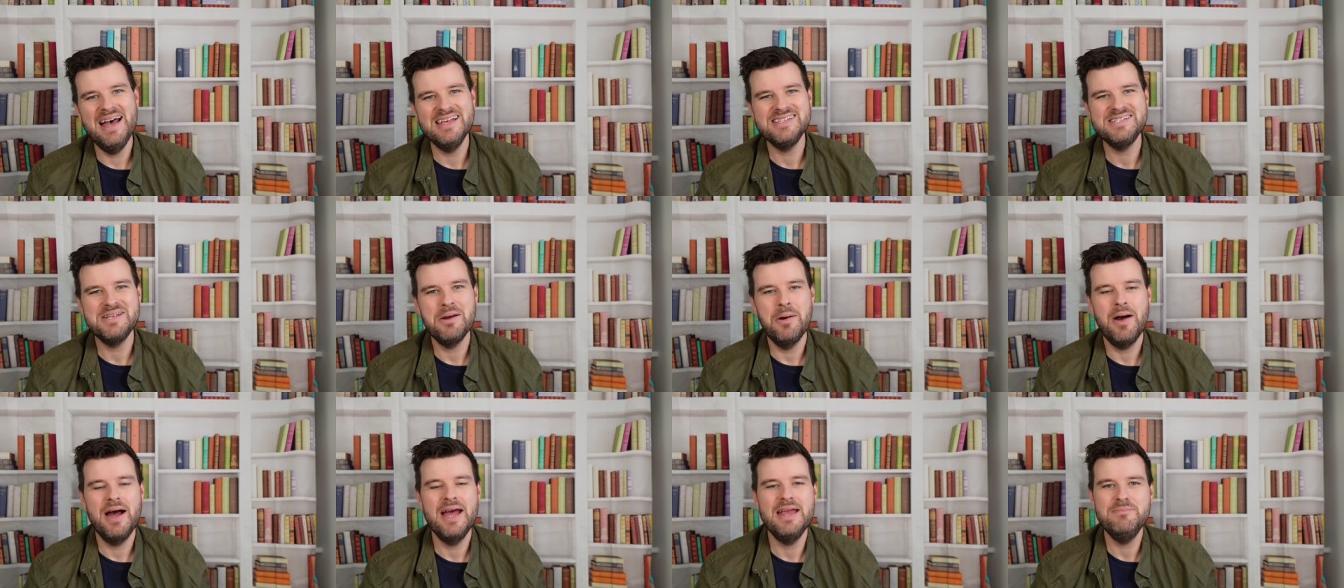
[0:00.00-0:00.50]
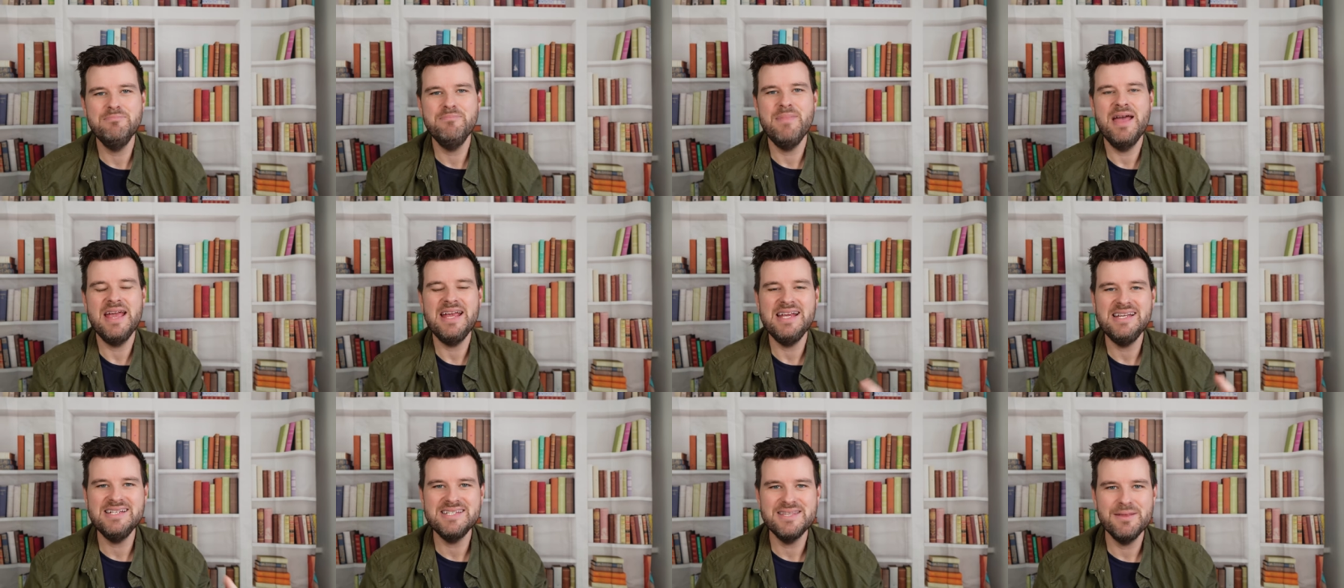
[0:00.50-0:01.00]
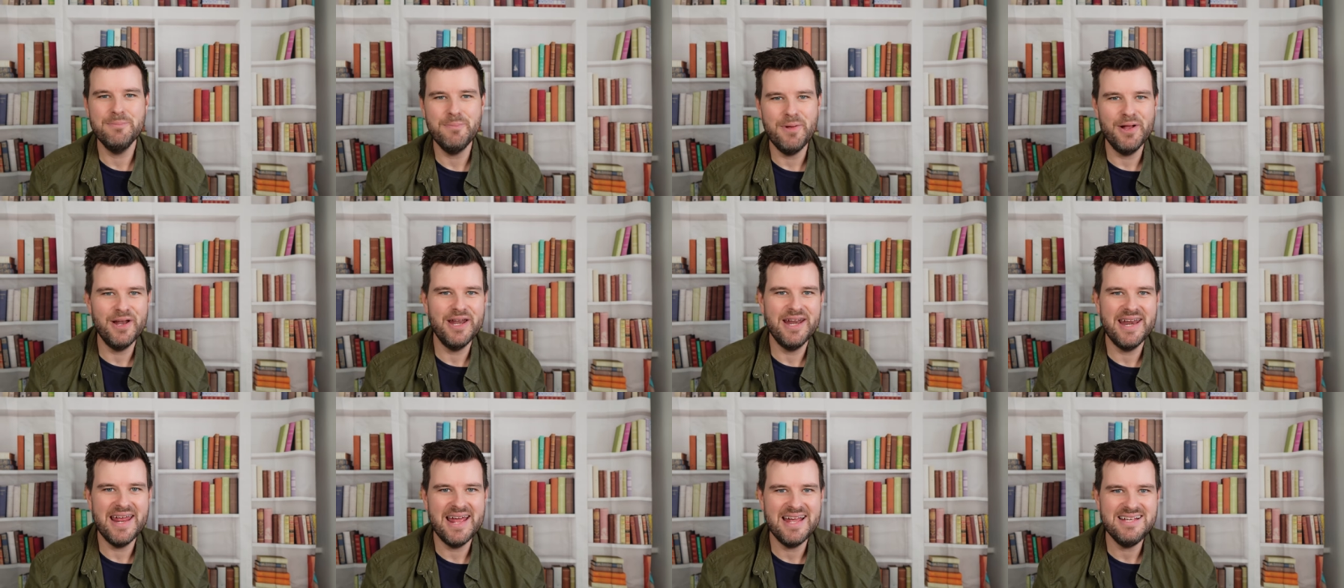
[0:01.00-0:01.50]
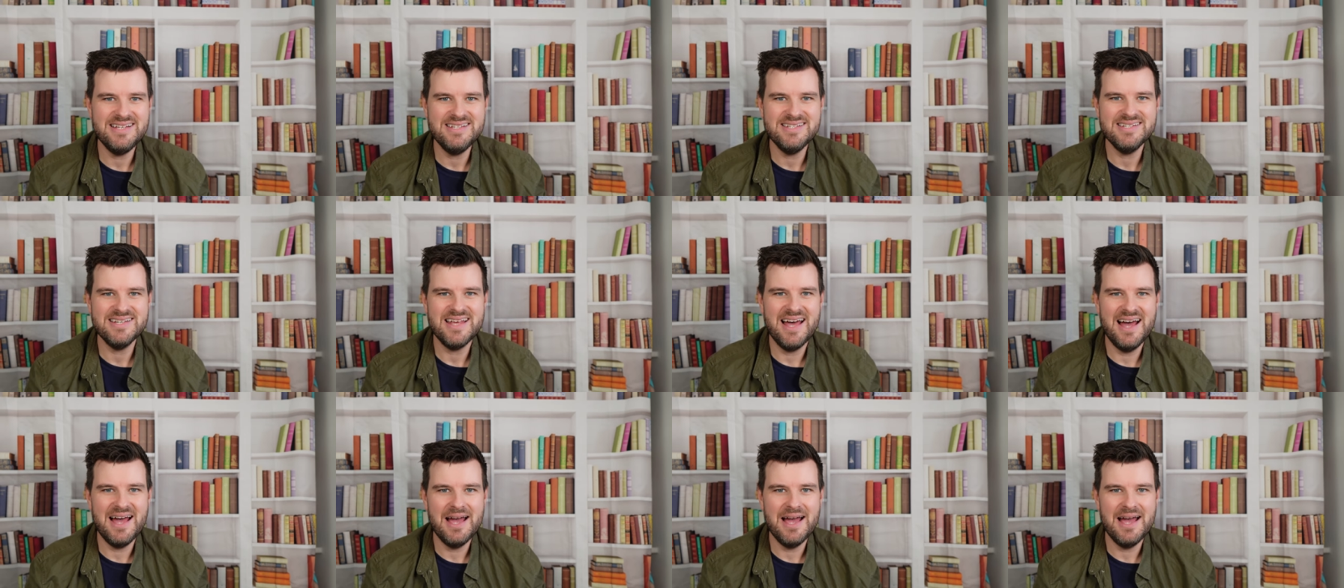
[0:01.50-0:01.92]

So I had made the bolognese.